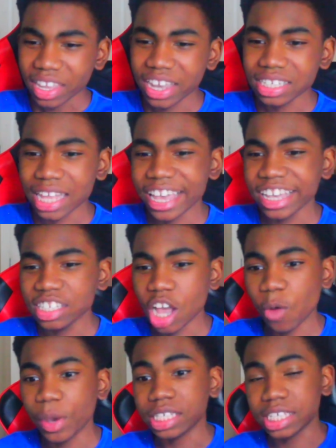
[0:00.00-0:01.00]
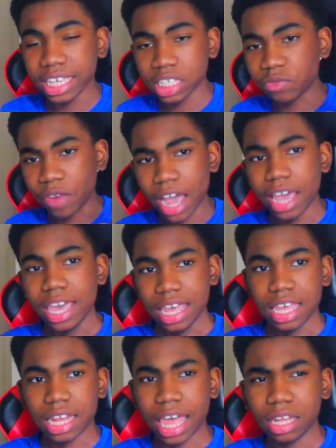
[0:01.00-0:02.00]
It's like it's always his vibe.
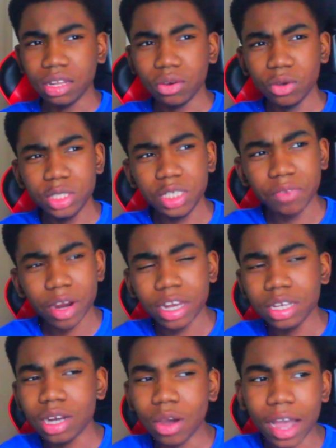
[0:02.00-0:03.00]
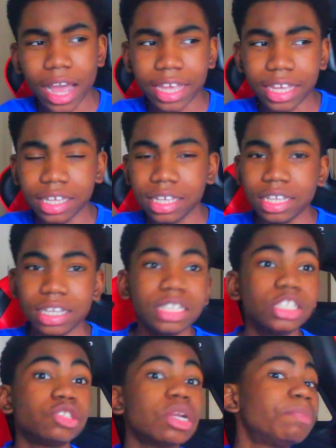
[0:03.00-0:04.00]
Like Lil Uzi Vert, you know how
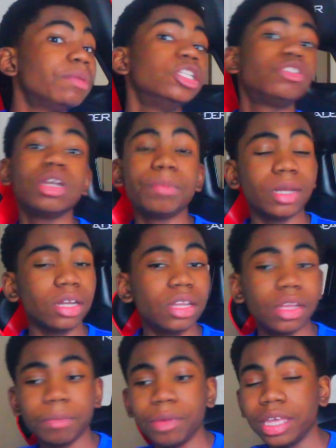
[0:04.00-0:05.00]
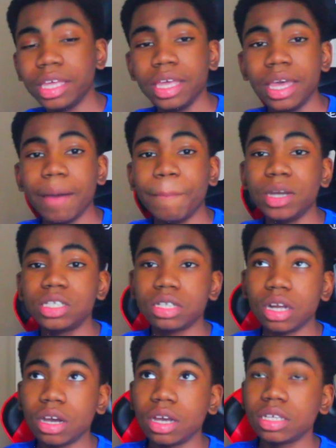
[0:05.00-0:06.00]
he tripping, tripping a little bit, but you
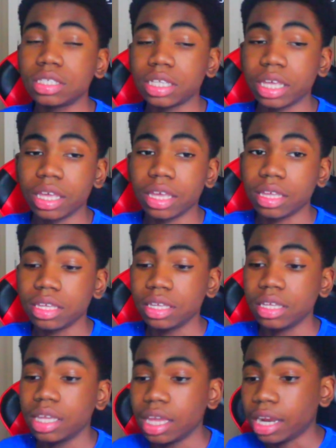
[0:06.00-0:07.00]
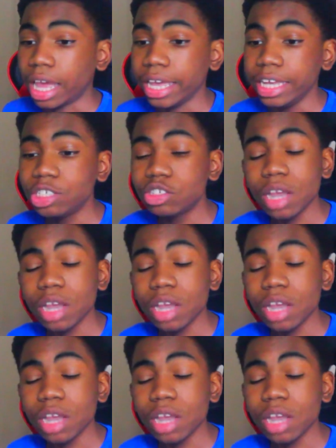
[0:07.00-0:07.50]
know what I'm saying. Like he